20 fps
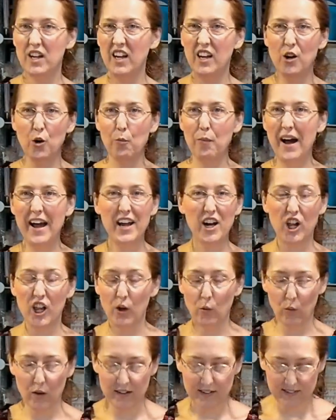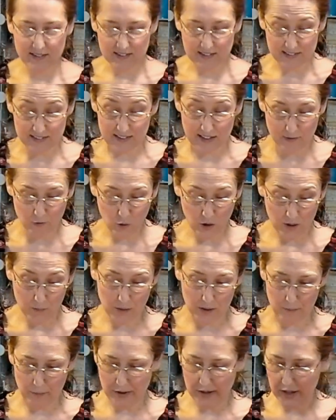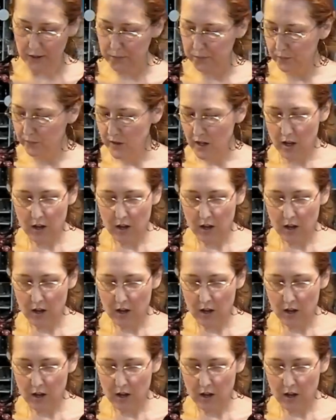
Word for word: you know, buy it all at once and save quite a bit of money.